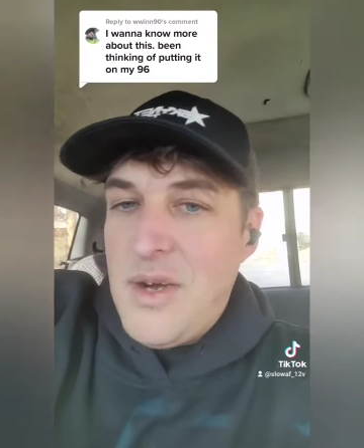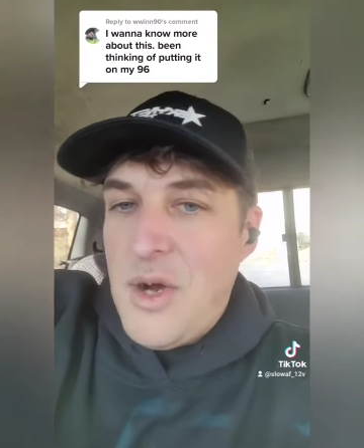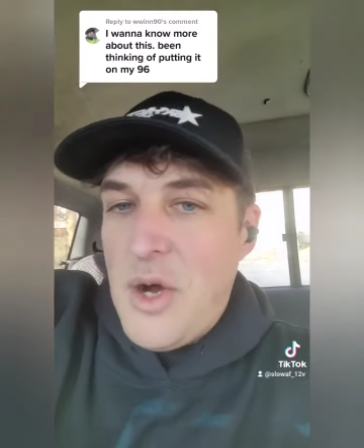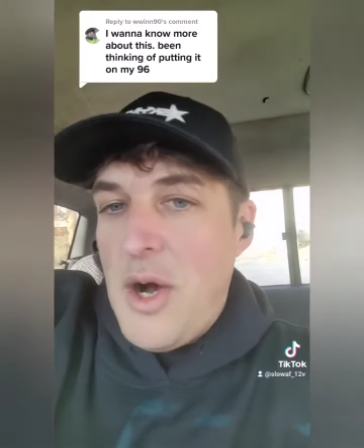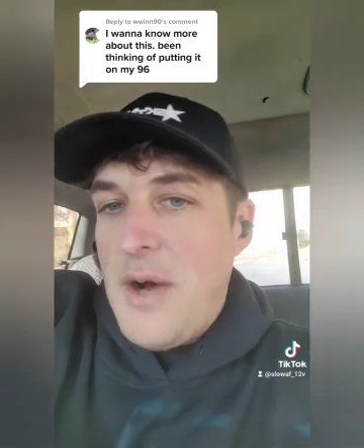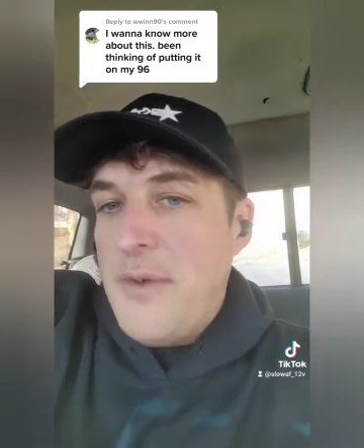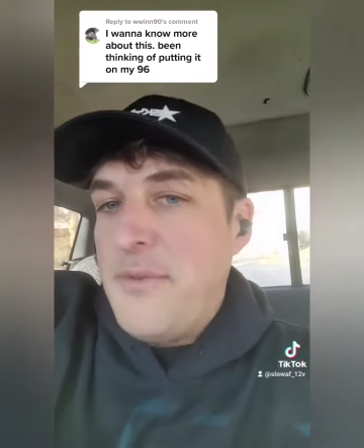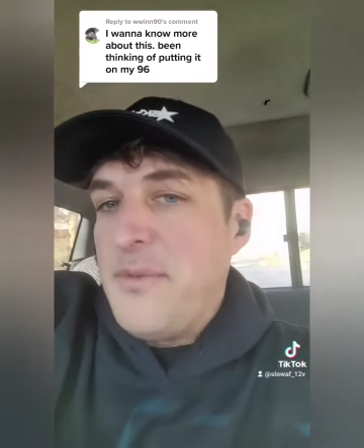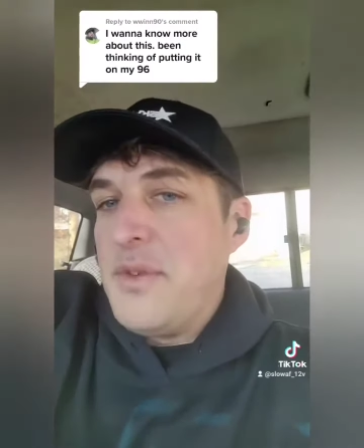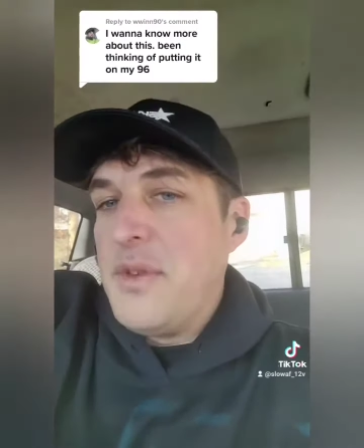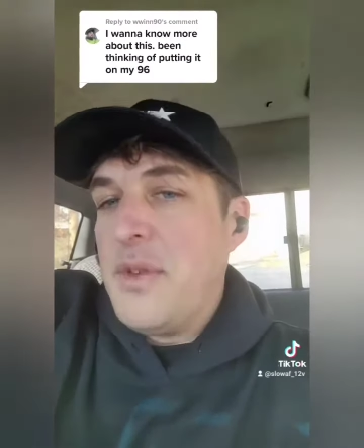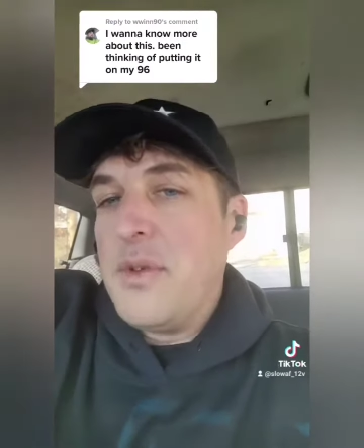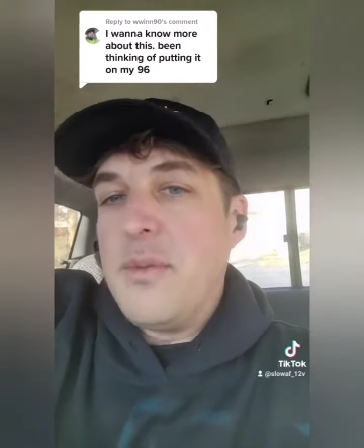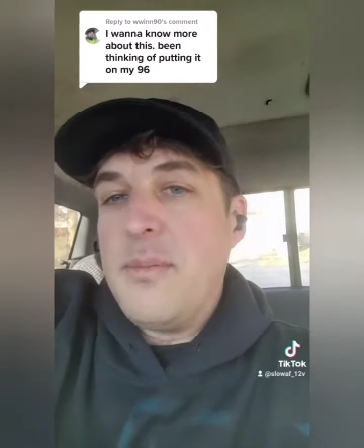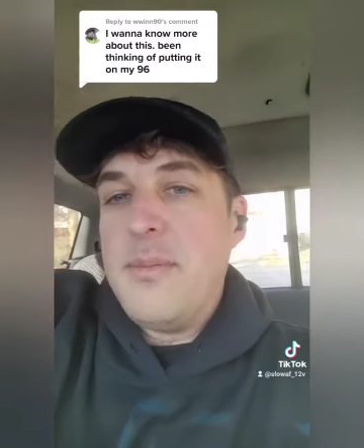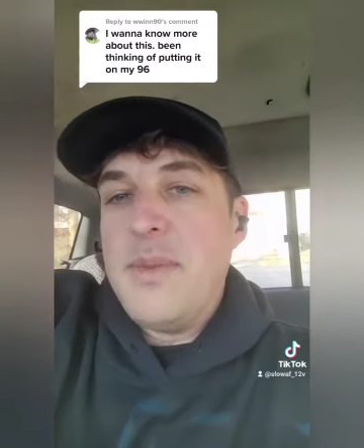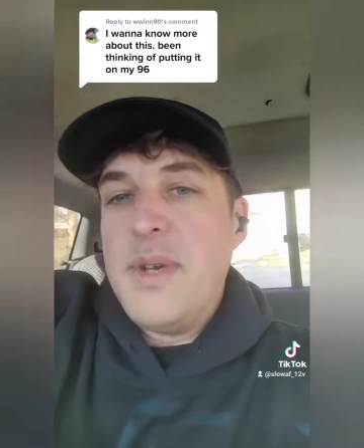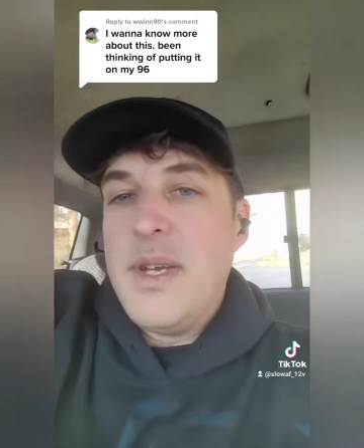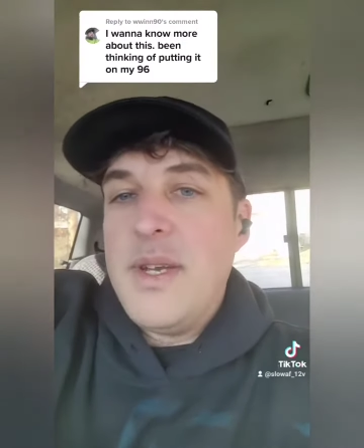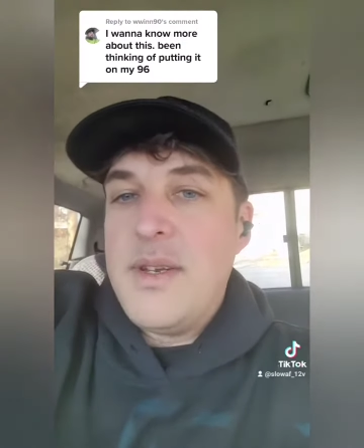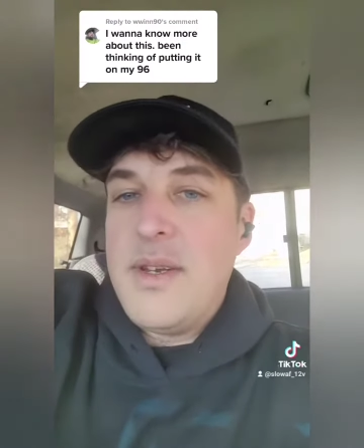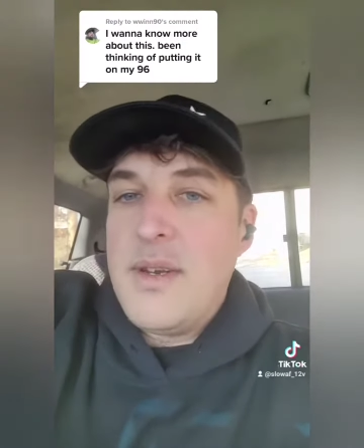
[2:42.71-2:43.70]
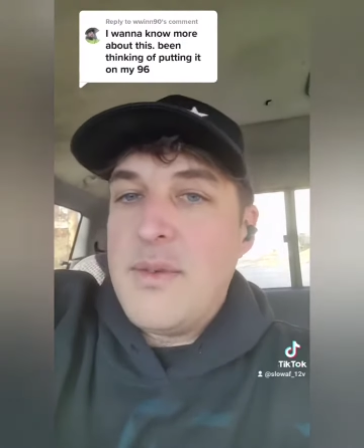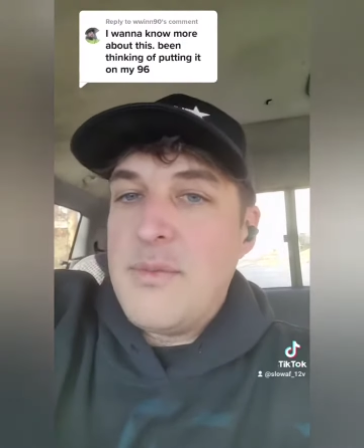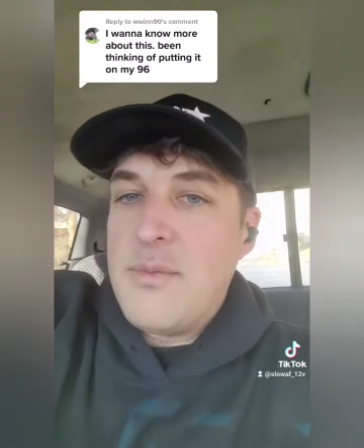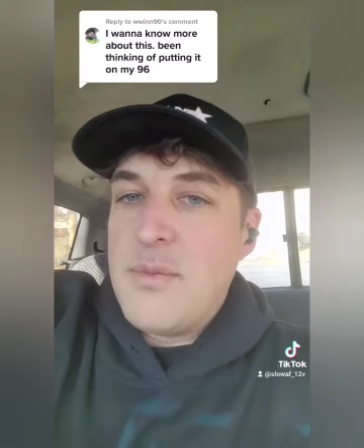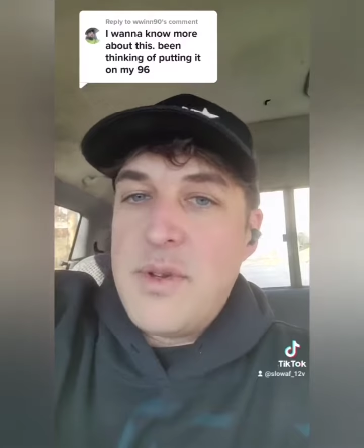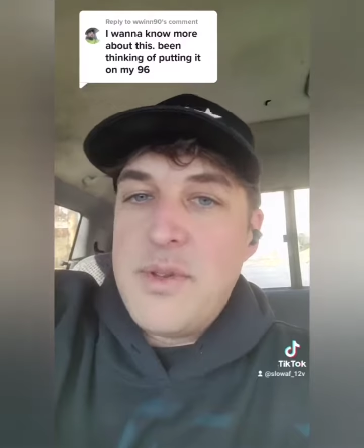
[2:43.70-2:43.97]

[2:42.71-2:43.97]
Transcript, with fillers: off a little bit and